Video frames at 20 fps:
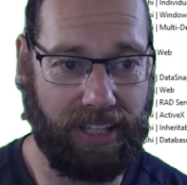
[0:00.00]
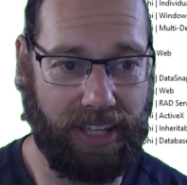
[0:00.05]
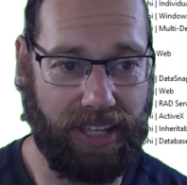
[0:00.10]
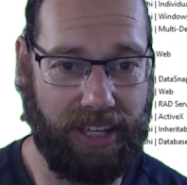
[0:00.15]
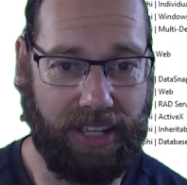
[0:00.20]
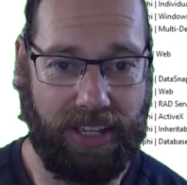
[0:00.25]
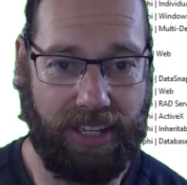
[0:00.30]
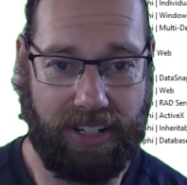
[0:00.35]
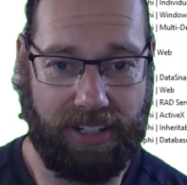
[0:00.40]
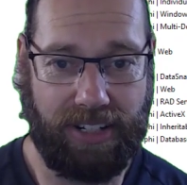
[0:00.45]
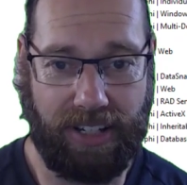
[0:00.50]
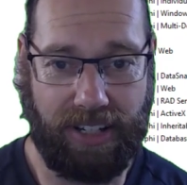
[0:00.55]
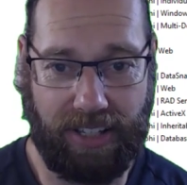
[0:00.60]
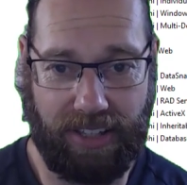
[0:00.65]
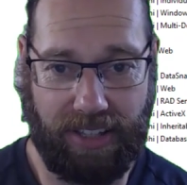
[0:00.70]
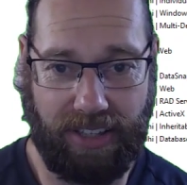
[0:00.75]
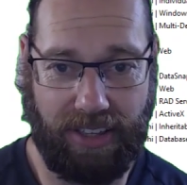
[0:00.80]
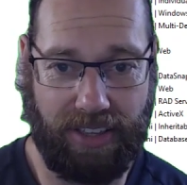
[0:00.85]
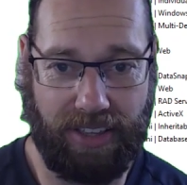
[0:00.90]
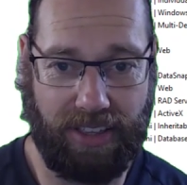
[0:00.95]
in
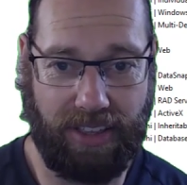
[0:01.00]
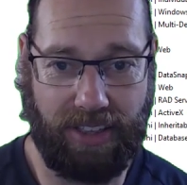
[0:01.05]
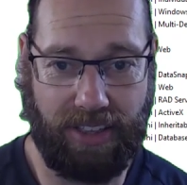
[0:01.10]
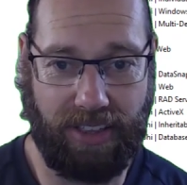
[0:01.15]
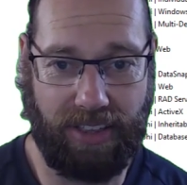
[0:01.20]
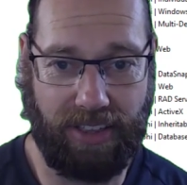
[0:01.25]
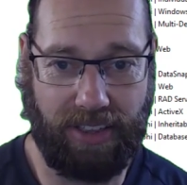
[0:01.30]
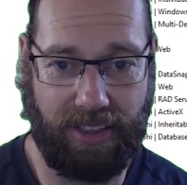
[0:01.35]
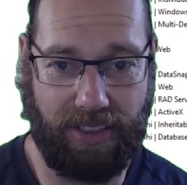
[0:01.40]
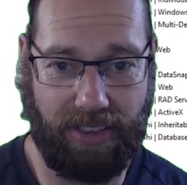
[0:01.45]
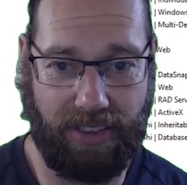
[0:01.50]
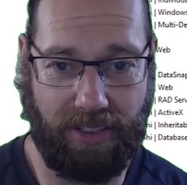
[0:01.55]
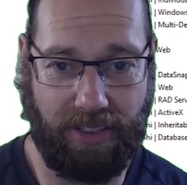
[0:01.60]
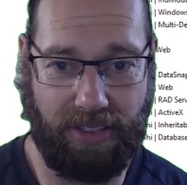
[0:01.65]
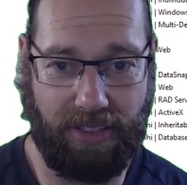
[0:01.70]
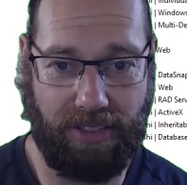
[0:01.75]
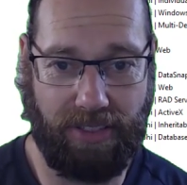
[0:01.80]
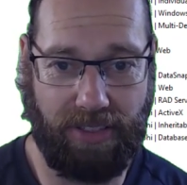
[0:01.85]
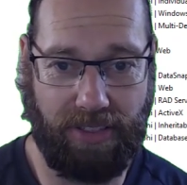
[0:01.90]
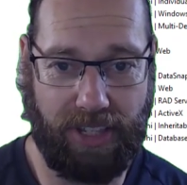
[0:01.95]

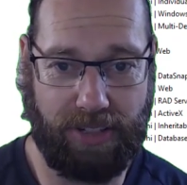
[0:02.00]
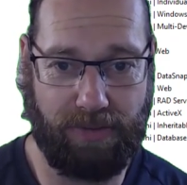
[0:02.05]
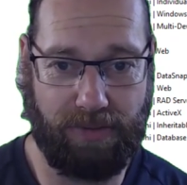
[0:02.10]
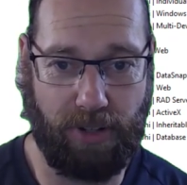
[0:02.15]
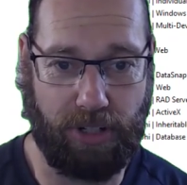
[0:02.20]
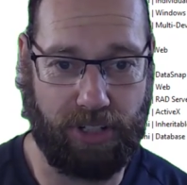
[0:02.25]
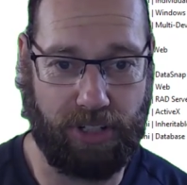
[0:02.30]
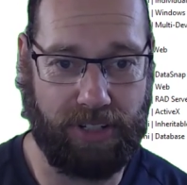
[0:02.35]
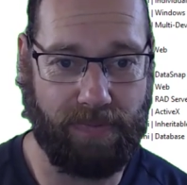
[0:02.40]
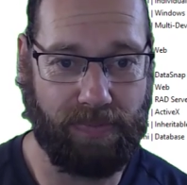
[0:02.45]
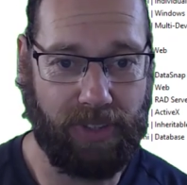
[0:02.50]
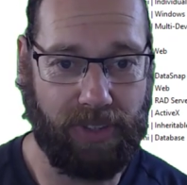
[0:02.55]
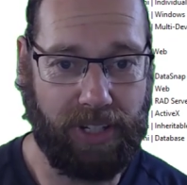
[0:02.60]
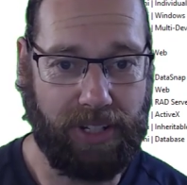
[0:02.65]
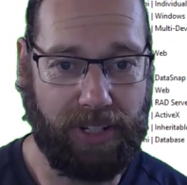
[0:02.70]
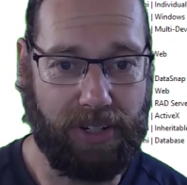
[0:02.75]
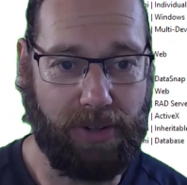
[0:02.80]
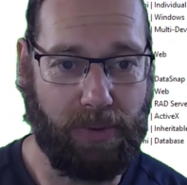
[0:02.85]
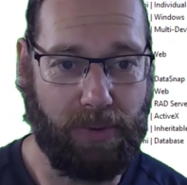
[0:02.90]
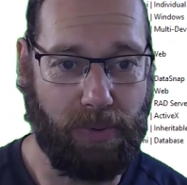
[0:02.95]
this version,
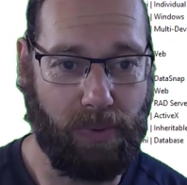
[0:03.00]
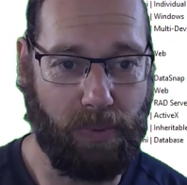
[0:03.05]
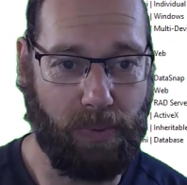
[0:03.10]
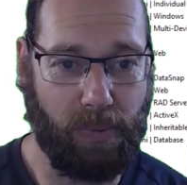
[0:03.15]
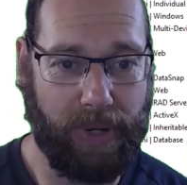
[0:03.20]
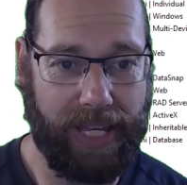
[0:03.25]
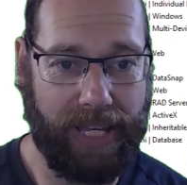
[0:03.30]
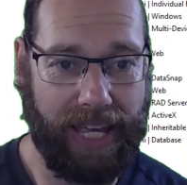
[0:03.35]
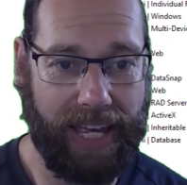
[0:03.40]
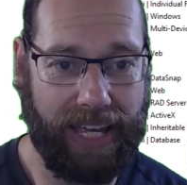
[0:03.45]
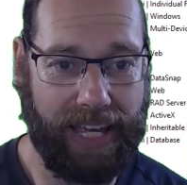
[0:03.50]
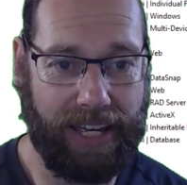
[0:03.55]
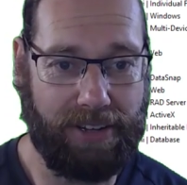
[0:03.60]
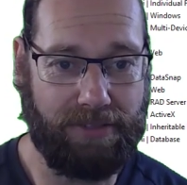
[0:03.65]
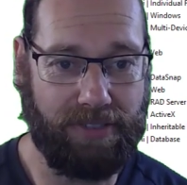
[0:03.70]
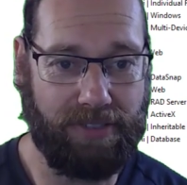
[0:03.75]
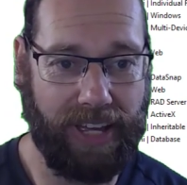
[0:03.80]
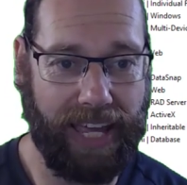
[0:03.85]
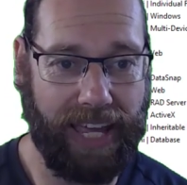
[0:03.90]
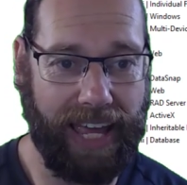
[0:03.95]
we
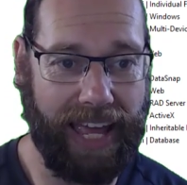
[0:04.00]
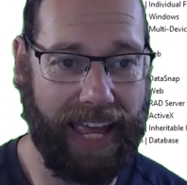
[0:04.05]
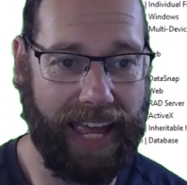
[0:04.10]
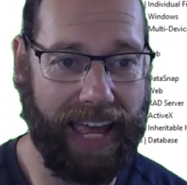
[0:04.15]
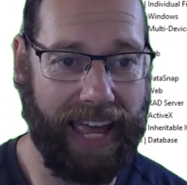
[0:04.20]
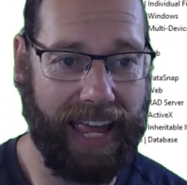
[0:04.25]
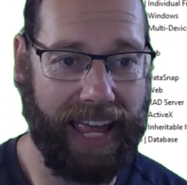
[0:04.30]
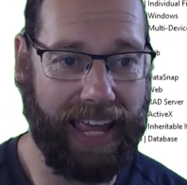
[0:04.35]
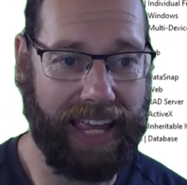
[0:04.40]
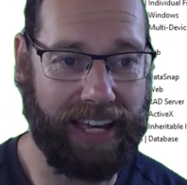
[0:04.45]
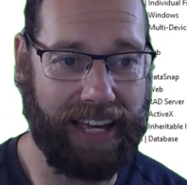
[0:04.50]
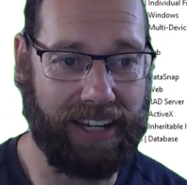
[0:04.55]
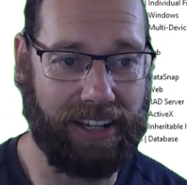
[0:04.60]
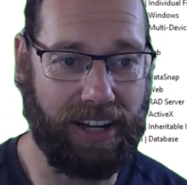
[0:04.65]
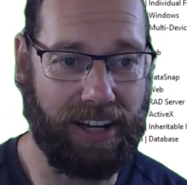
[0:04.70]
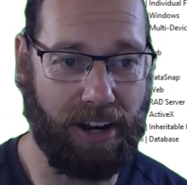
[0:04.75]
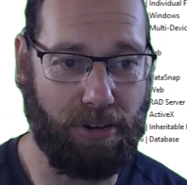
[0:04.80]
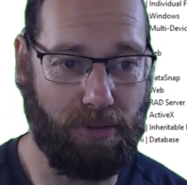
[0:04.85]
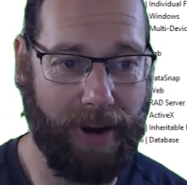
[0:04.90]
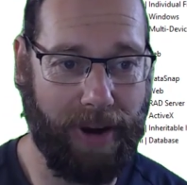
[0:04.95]
have an
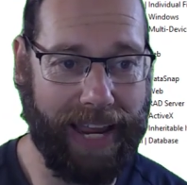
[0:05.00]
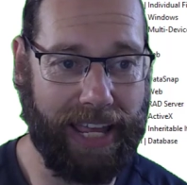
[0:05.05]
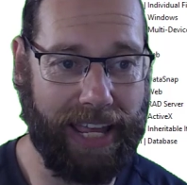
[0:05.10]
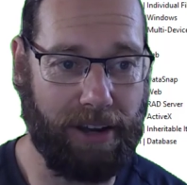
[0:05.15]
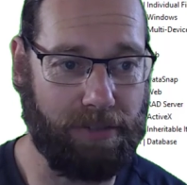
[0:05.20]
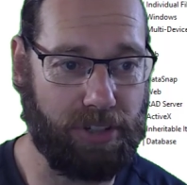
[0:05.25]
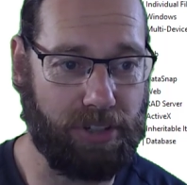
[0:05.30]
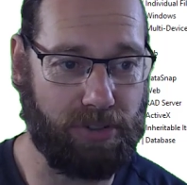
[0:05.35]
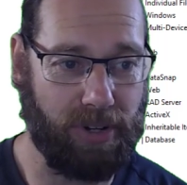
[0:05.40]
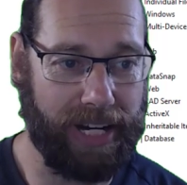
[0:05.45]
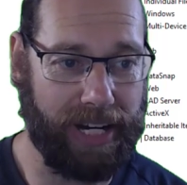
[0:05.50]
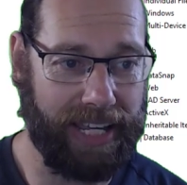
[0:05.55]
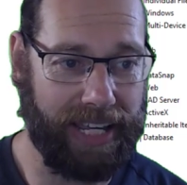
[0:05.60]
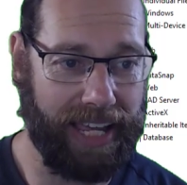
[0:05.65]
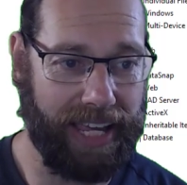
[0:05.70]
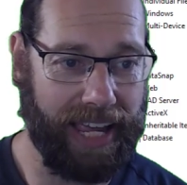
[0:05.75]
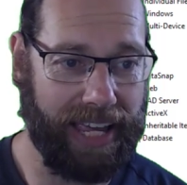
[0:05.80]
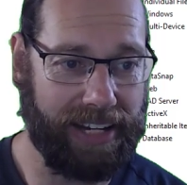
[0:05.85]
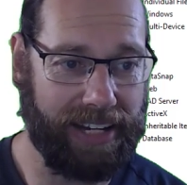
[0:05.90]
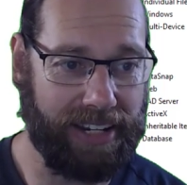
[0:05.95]
array of
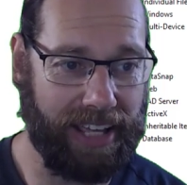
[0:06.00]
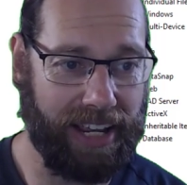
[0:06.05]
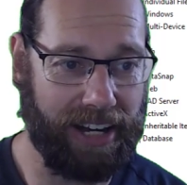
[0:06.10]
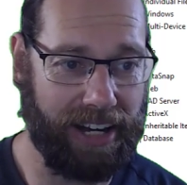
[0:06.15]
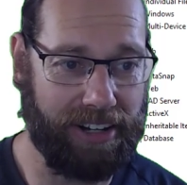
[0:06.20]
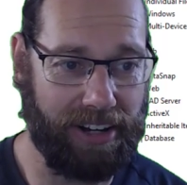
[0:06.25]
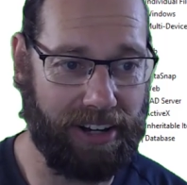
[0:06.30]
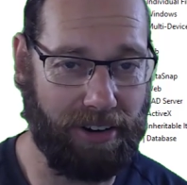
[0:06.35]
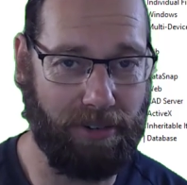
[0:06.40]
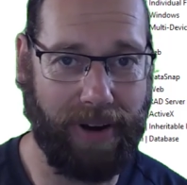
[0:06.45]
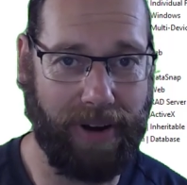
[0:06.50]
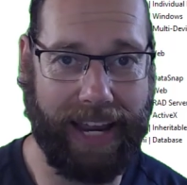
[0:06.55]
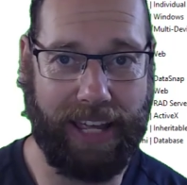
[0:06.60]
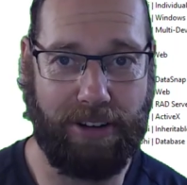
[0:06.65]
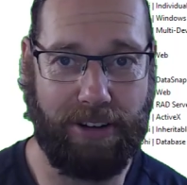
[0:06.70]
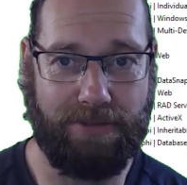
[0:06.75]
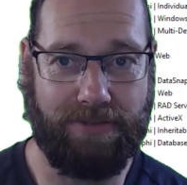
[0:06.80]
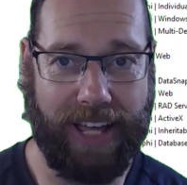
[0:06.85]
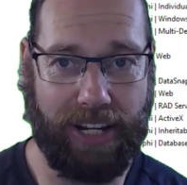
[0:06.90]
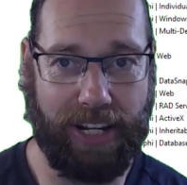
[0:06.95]
string and an array
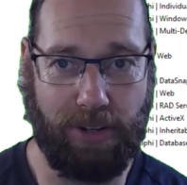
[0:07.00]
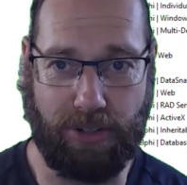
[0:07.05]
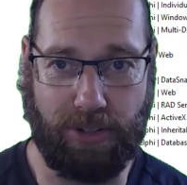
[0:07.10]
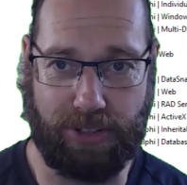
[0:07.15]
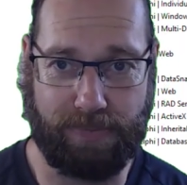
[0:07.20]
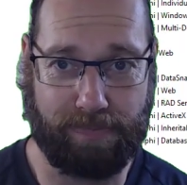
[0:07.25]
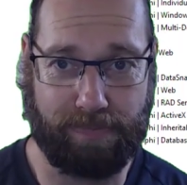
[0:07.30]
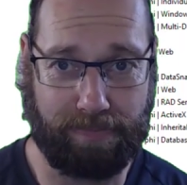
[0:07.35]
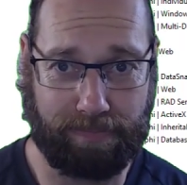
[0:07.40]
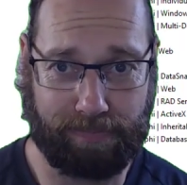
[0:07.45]
of values.